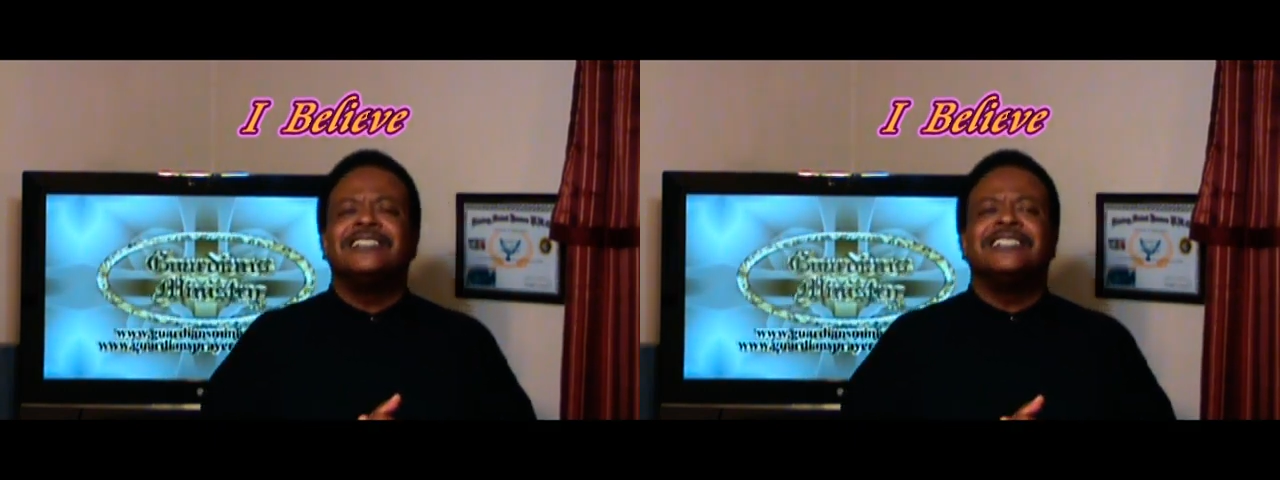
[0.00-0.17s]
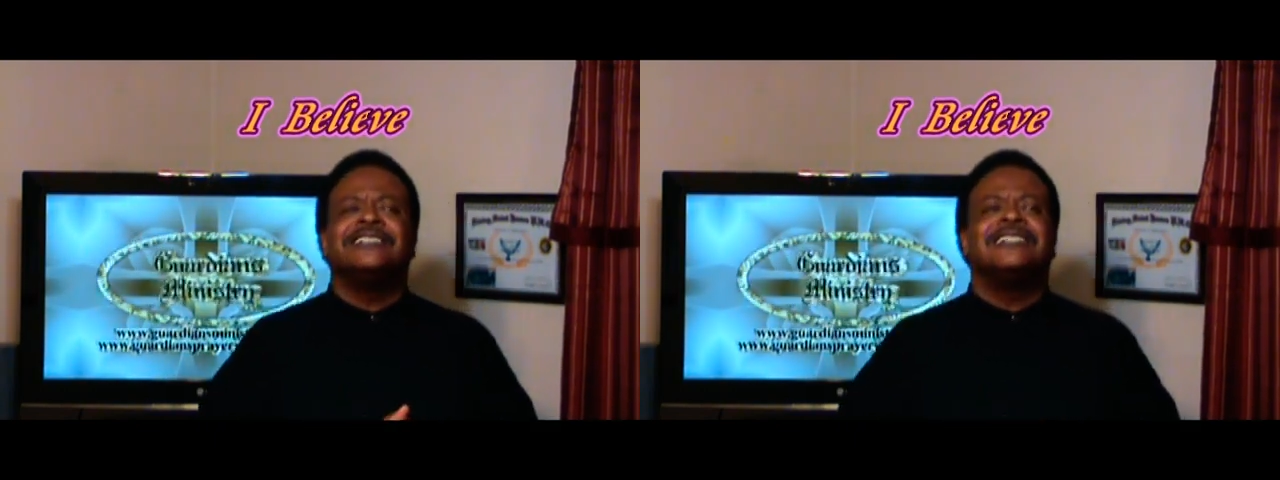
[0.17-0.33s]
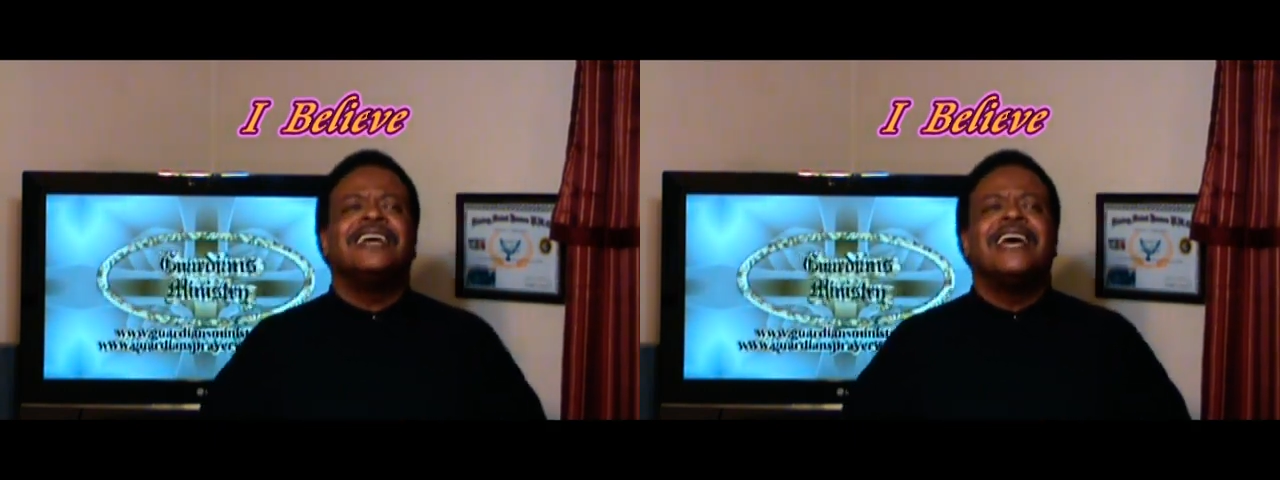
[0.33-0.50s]

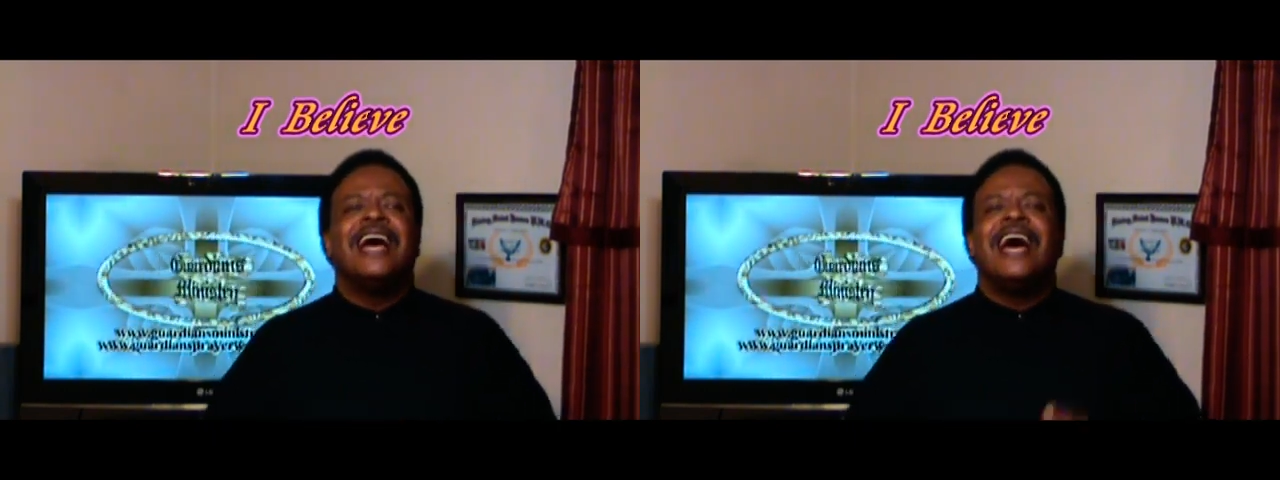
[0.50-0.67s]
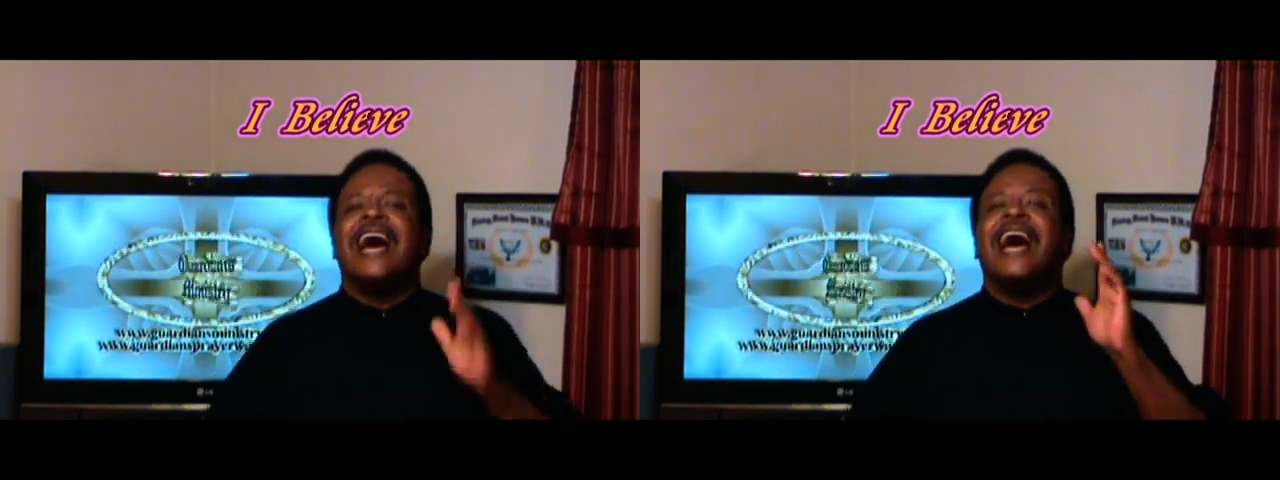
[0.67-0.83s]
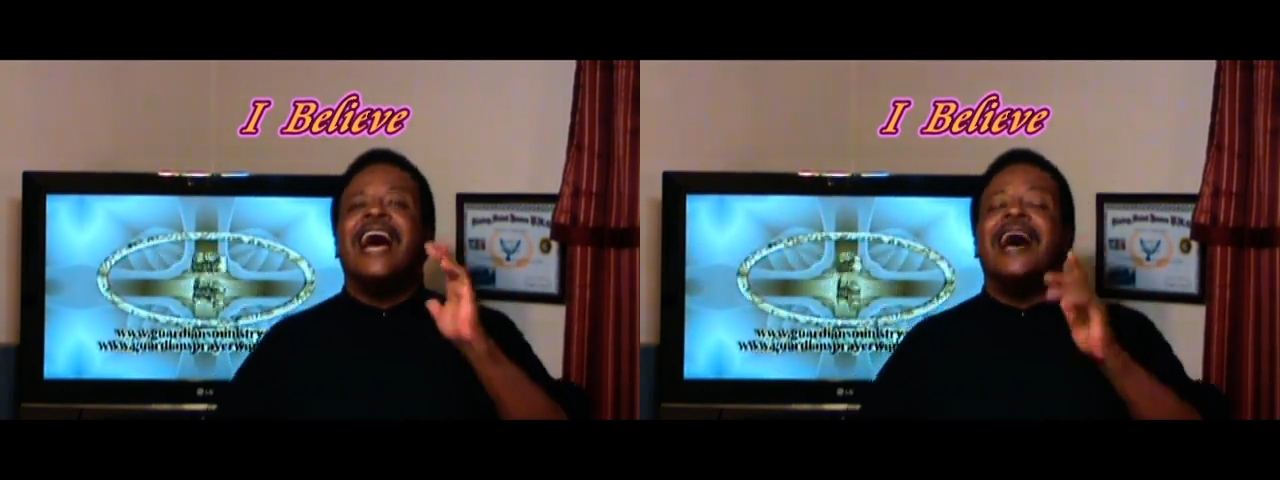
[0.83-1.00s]
this.
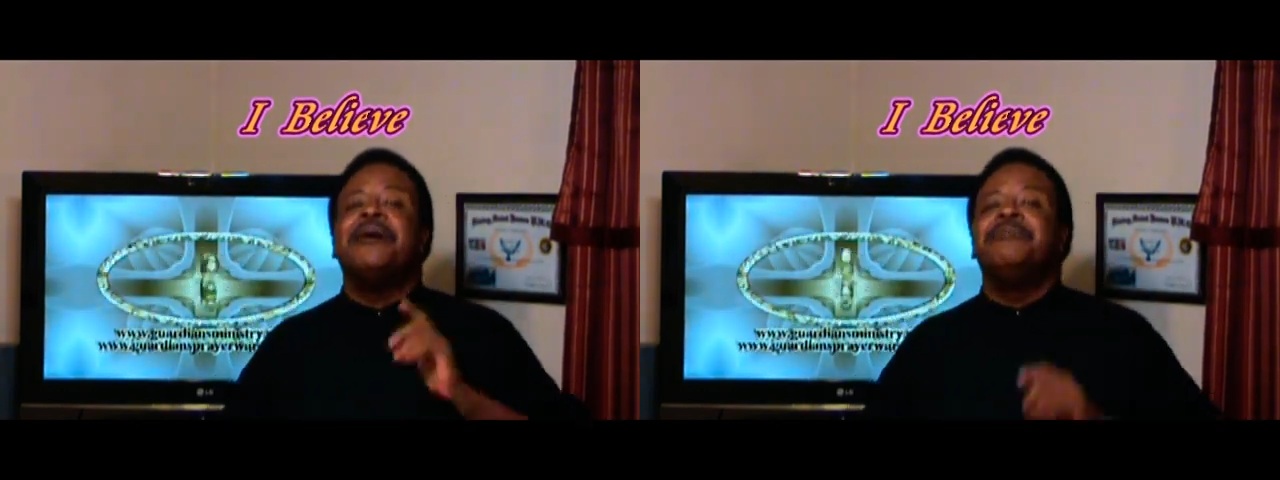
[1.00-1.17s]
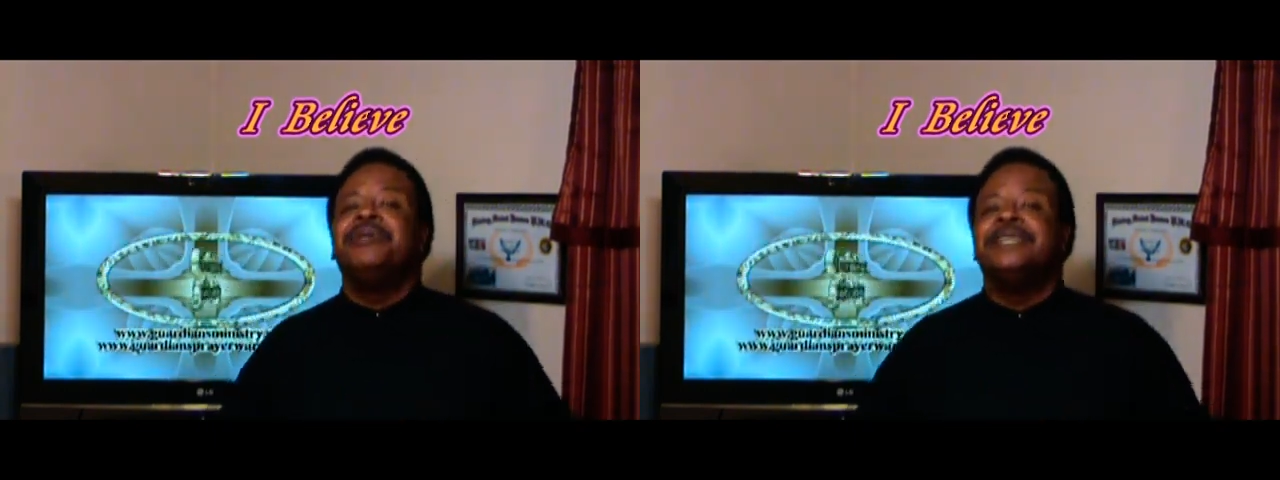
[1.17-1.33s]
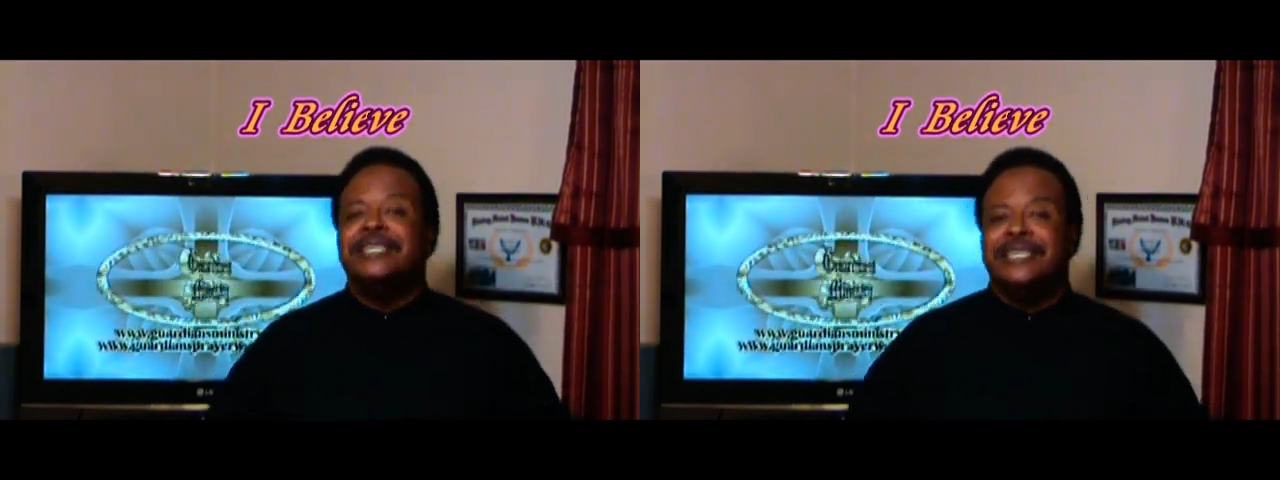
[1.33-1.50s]
I
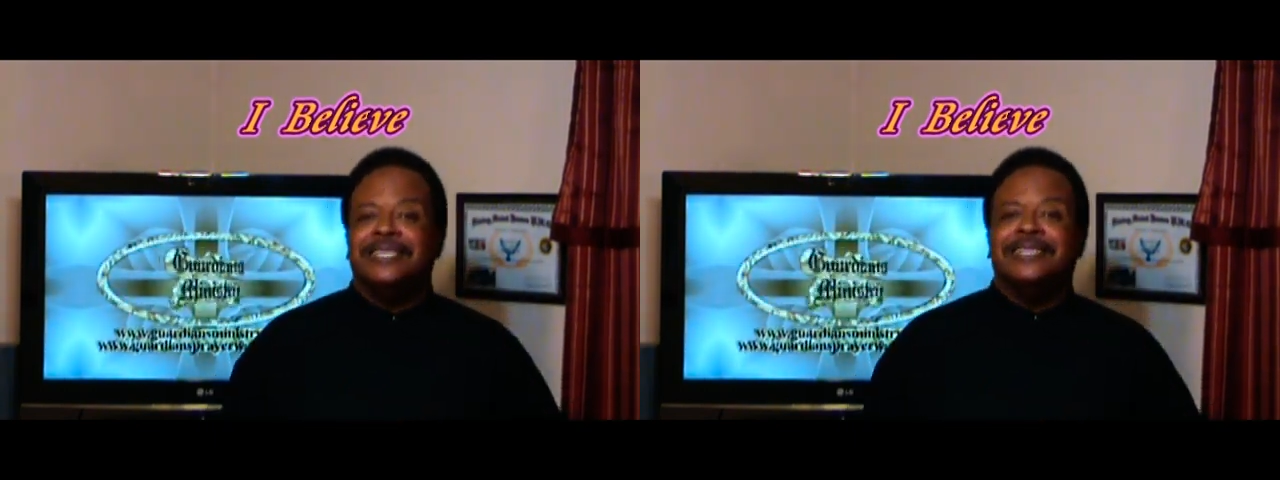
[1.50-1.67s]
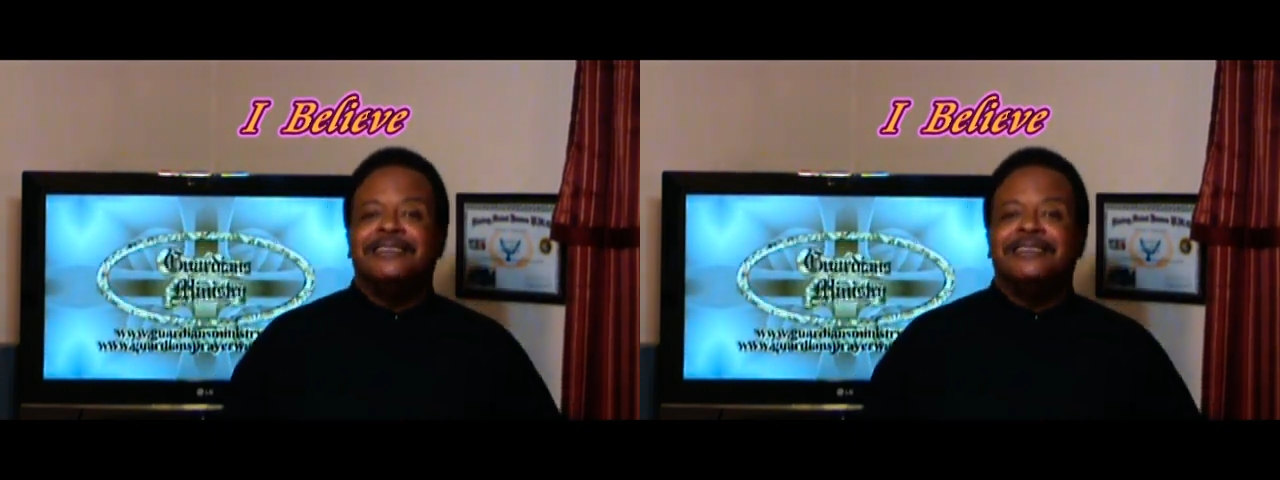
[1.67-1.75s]
believe.